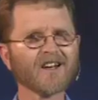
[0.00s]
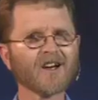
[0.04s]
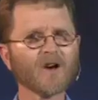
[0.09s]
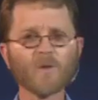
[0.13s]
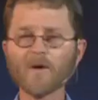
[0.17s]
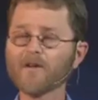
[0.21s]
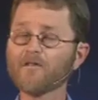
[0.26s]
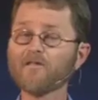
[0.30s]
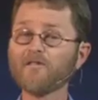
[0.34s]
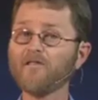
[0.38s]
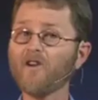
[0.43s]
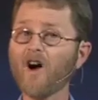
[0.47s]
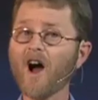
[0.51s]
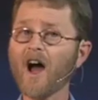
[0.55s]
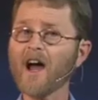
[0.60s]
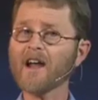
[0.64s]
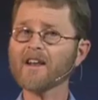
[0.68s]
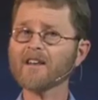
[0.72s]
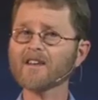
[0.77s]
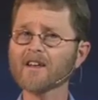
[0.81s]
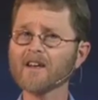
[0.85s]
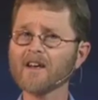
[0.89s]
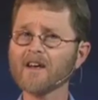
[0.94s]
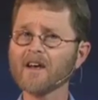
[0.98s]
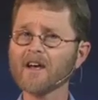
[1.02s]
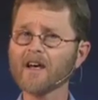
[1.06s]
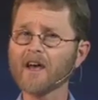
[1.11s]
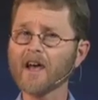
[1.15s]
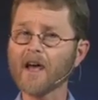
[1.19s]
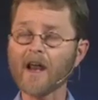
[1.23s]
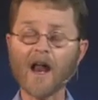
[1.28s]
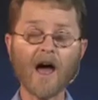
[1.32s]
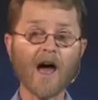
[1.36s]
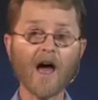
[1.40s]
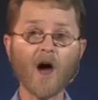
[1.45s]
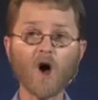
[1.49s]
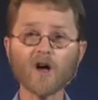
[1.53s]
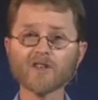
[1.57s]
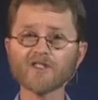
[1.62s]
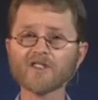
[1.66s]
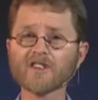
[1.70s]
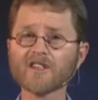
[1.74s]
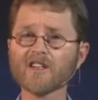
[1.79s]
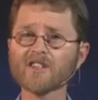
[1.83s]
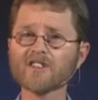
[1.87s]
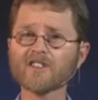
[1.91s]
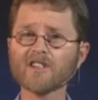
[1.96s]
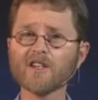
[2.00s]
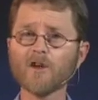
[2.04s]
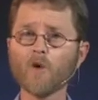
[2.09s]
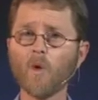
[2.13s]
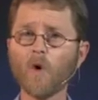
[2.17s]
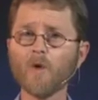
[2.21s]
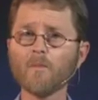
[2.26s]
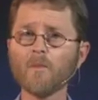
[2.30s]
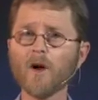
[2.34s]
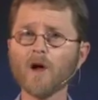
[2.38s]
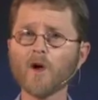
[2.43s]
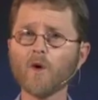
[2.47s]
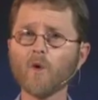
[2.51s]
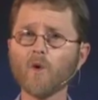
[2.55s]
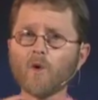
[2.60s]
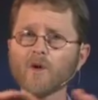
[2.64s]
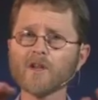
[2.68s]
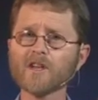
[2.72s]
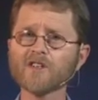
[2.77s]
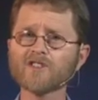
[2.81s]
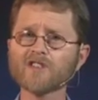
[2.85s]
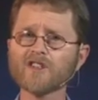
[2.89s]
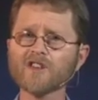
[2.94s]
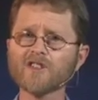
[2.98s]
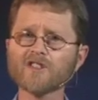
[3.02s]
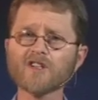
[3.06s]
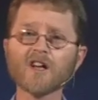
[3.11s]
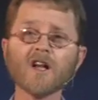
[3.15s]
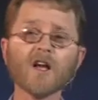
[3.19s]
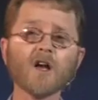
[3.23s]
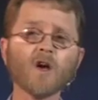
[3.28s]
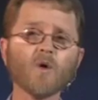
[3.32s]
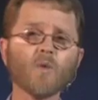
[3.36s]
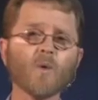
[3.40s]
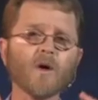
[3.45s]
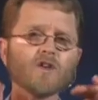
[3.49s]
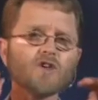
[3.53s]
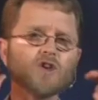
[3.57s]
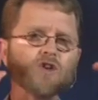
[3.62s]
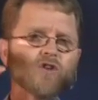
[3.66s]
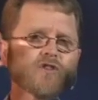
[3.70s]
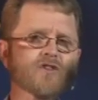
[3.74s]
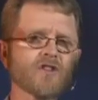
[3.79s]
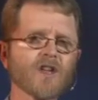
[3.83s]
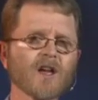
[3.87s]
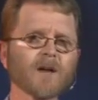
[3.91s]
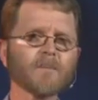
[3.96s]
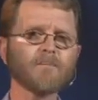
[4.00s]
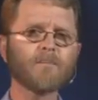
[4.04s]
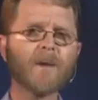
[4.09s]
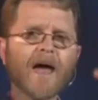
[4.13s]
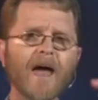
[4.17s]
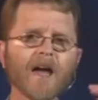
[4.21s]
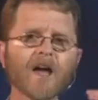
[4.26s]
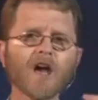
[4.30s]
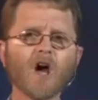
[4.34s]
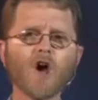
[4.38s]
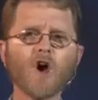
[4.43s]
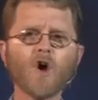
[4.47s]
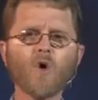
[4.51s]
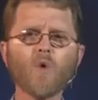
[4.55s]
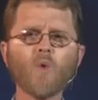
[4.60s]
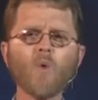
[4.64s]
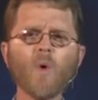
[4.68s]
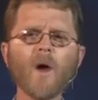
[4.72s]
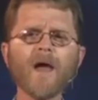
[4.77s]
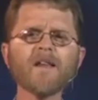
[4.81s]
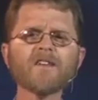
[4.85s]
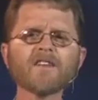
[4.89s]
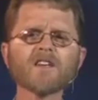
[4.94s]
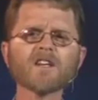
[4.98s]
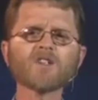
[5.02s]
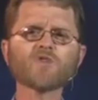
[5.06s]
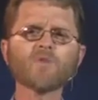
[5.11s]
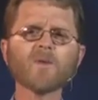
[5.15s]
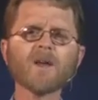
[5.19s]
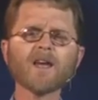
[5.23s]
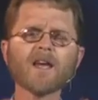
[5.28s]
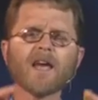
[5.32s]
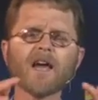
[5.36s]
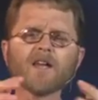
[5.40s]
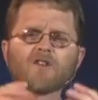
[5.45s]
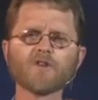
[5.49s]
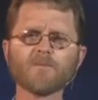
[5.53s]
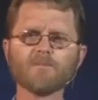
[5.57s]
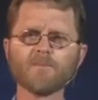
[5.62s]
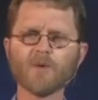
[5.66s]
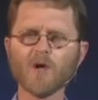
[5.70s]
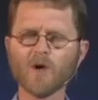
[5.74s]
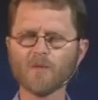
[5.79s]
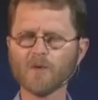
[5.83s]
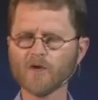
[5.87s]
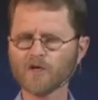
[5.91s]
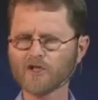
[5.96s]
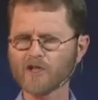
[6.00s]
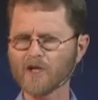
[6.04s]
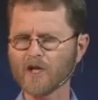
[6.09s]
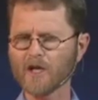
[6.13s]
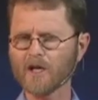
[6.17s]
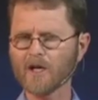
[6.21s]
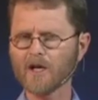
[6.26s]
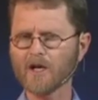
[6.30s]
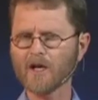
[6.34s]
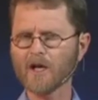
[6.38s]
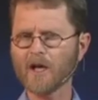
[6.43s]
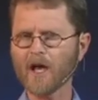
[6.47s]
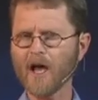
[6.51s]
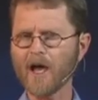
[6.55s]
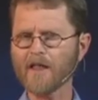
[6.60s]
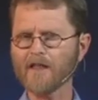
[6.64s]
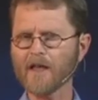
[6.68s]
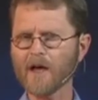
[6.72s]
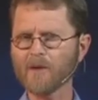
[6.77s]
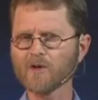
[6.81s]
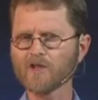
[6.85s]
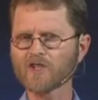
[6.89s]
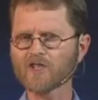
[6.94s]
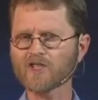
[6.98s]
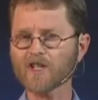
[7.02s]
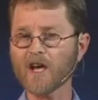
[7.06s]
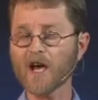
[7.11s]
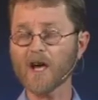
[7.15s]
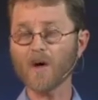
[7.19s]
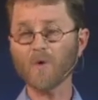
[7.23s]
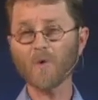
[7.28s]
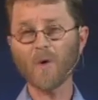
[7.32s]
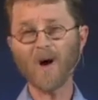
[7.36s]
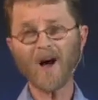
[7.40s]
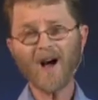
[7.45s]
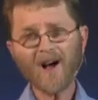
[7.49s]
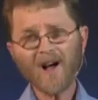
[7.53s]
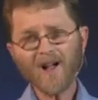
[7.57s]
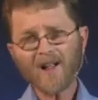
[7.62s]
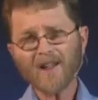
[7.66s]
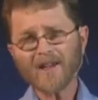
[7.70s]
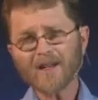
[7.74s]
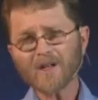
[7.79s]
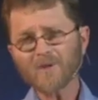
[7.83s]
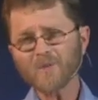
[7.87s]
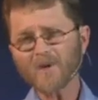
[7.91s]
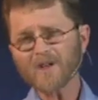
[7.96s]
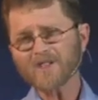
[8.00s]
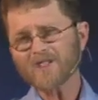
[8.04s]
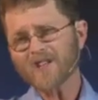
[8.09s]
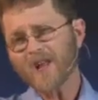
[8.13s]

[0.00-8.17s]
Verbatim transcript: we find, and I ask this in all my audiences, when you think back, when did we get to puberty? And they would say, well, it was